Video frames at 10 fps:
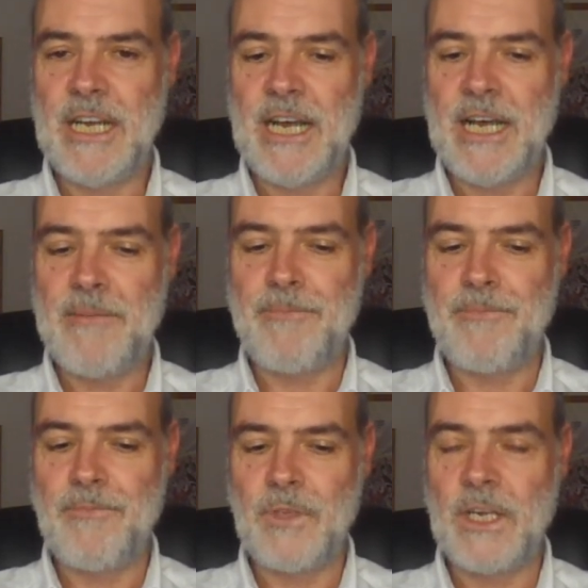um,
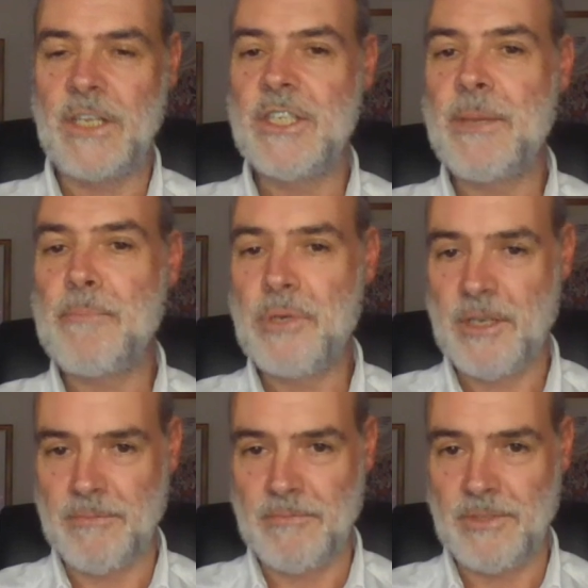kind of
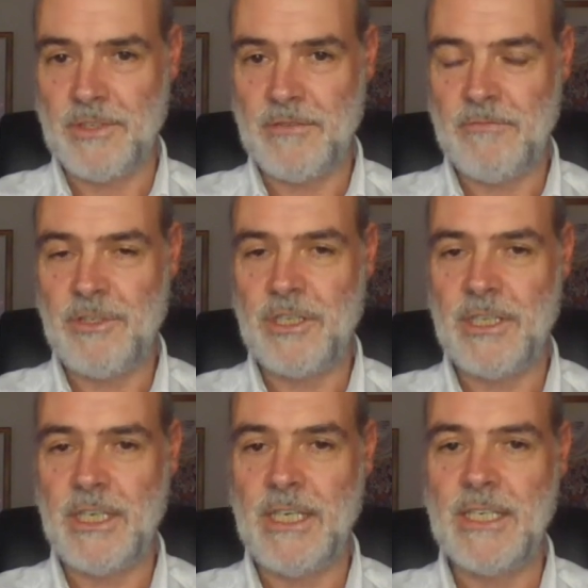symptoms which
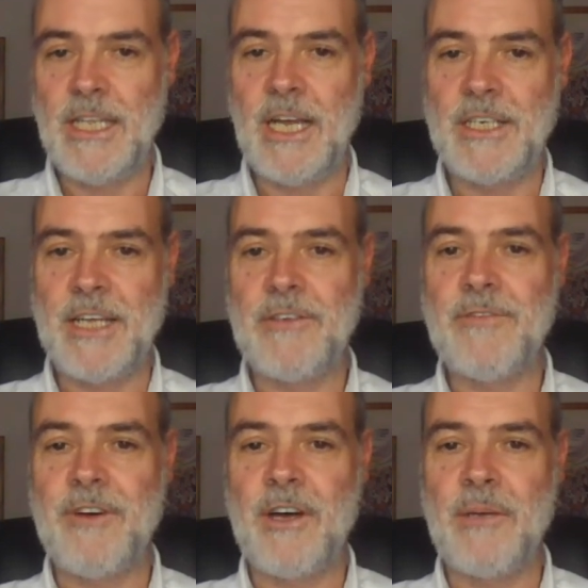are easily
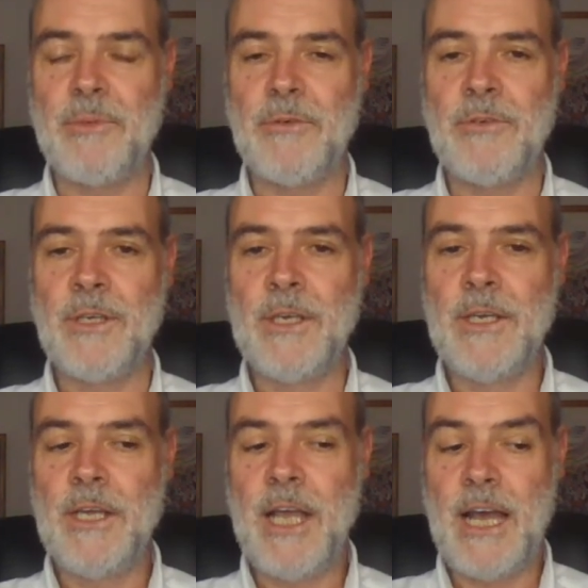identifiable.
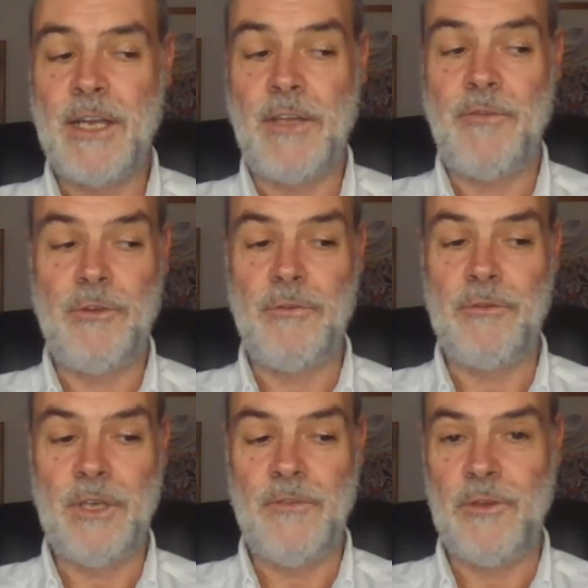And if you
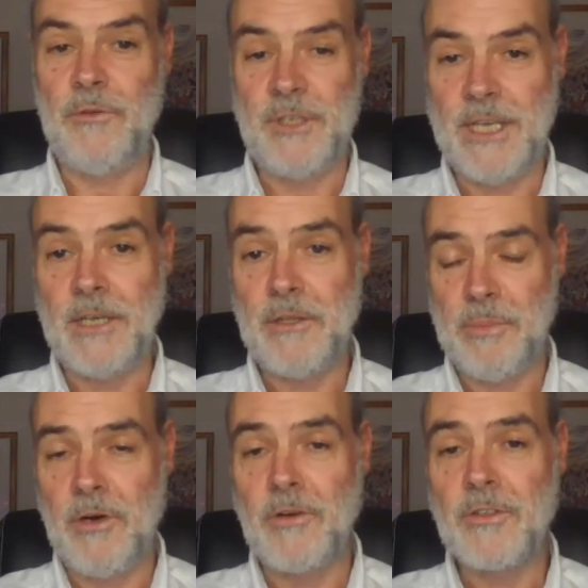if you tick the
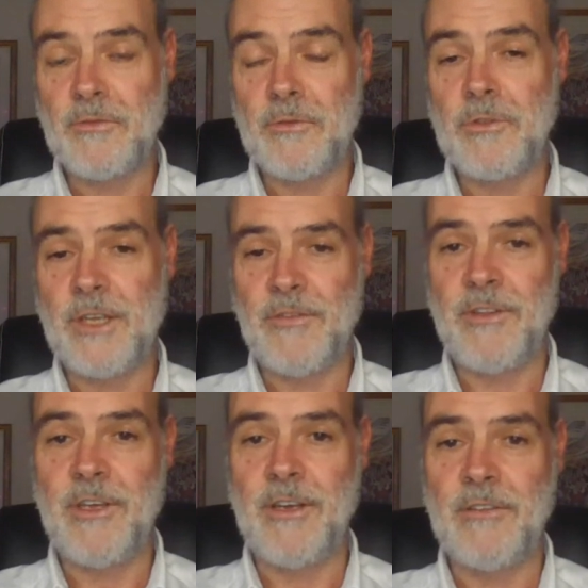box for all seven of
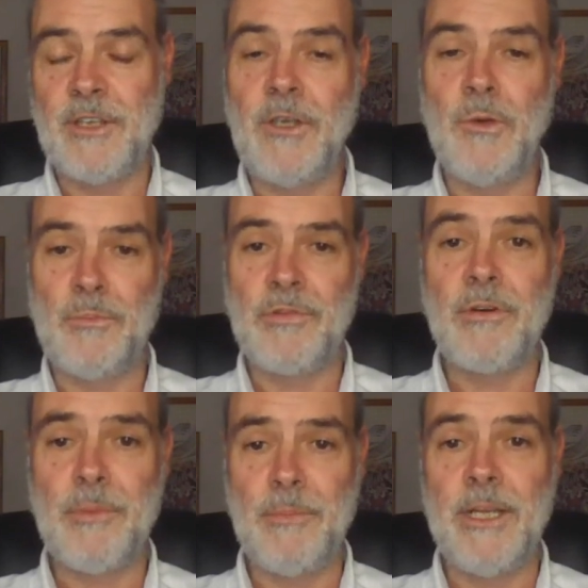those, you're
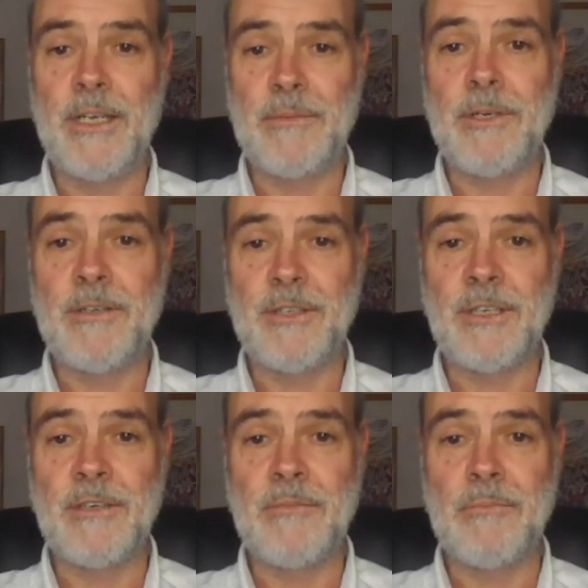probably
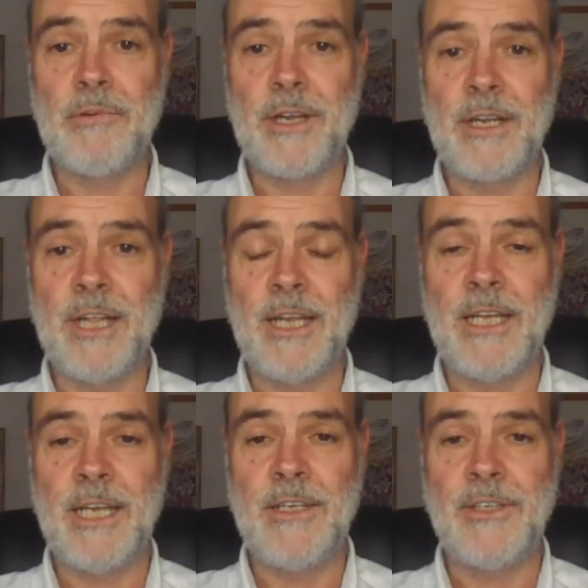experiencing parental
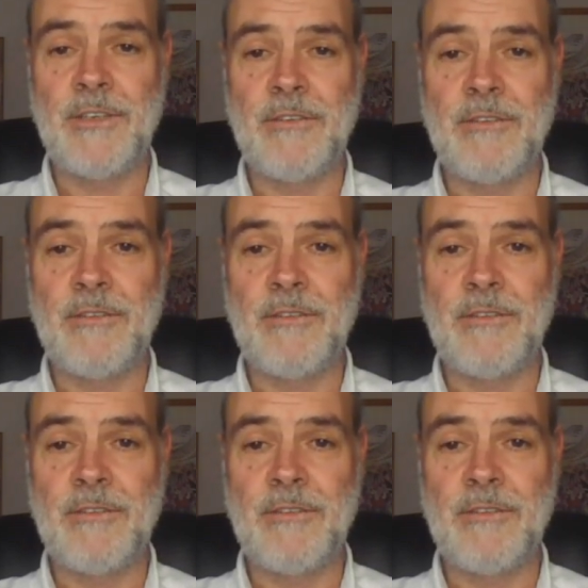alienation.